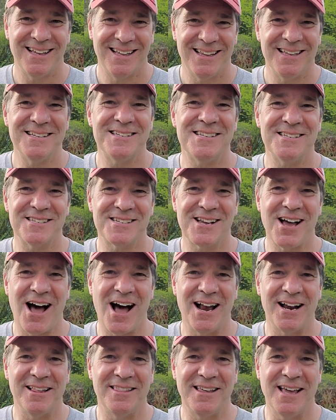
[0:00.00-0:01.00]
this is
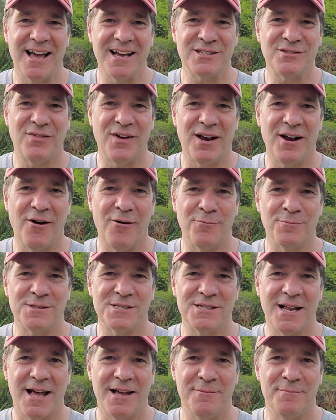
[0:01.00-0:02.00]
Scott at the XFed
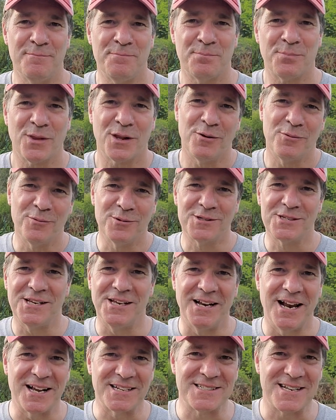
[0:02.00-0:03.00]
Homestead. We'll see
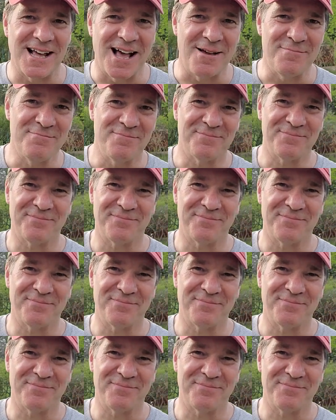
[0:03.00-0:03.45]
you next time.